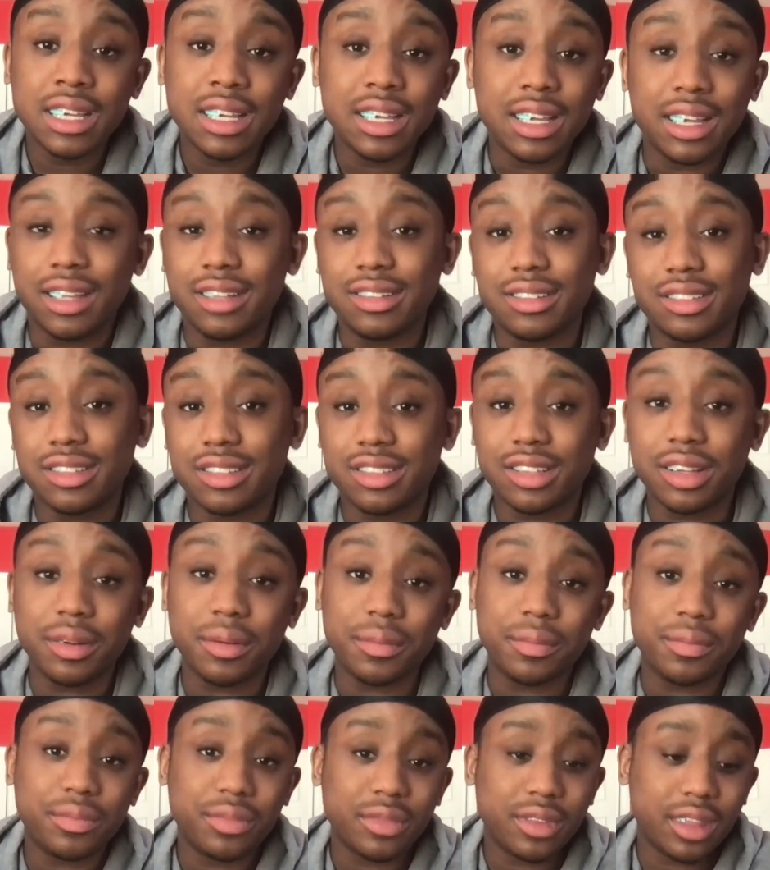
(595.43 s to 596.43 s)
It's just
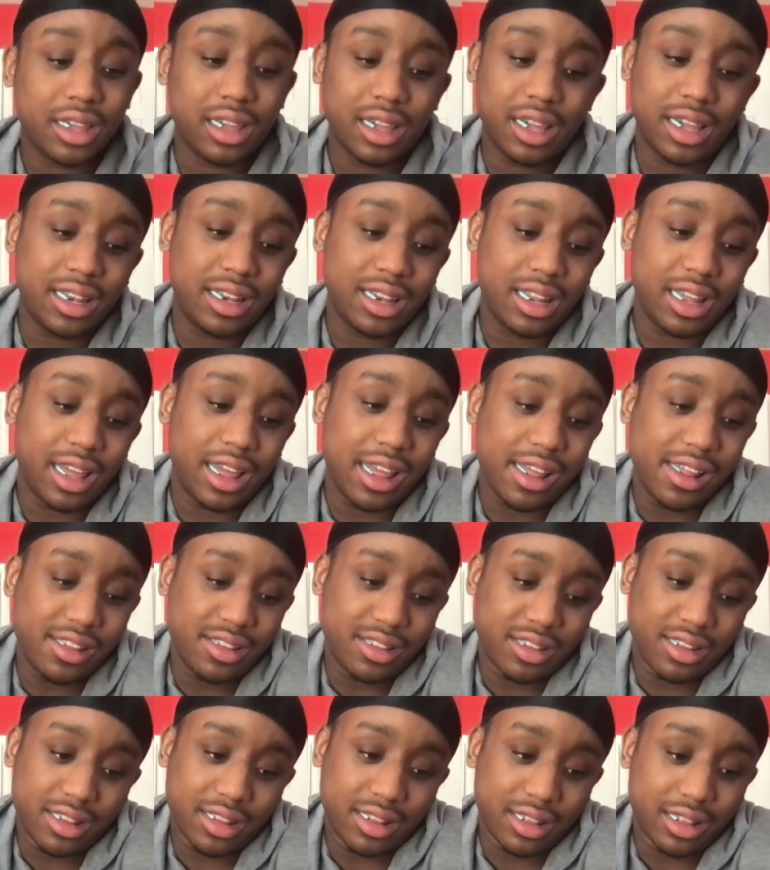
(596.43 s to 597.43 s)
him. And
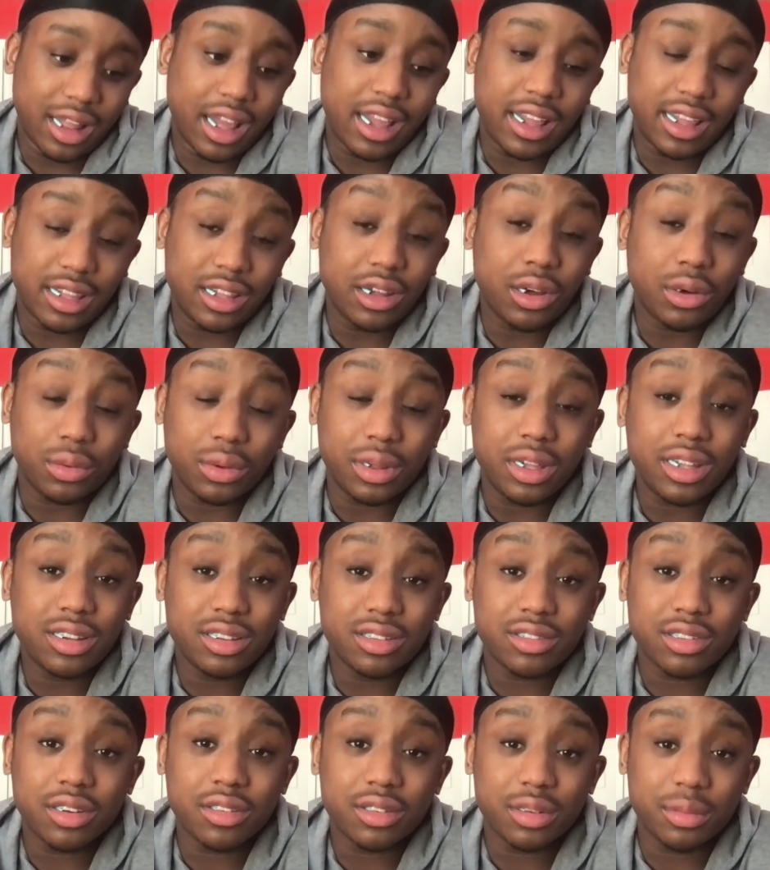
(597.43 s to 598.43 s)
it's like, yo, he
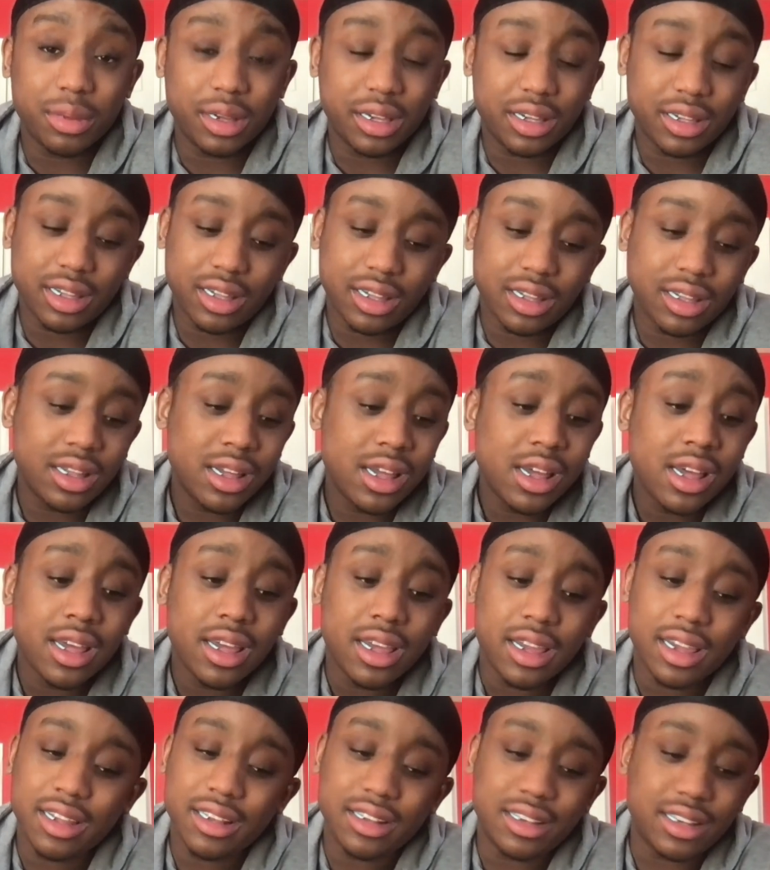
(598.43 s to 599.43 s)
deserved to make it.
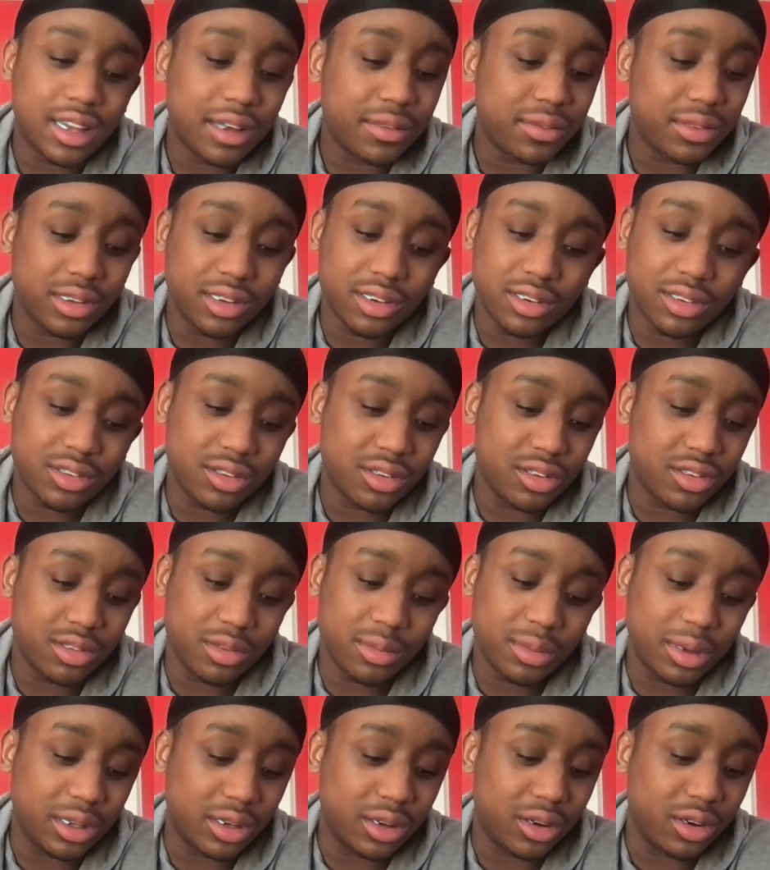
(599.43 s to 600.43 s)
He definitely deserves to
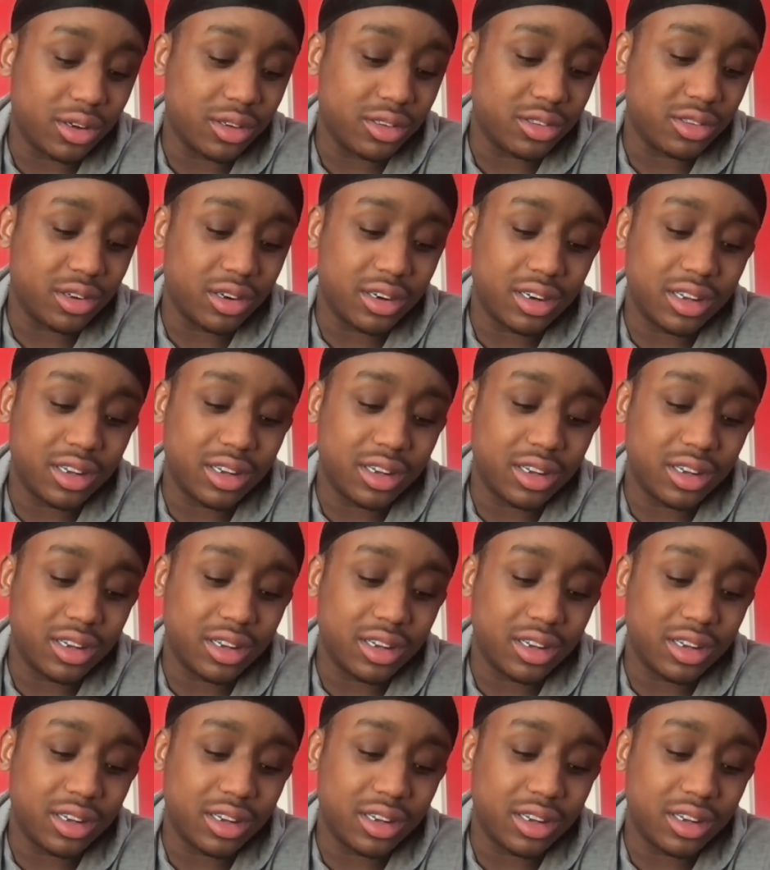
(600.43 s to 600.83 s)
make the All-Star.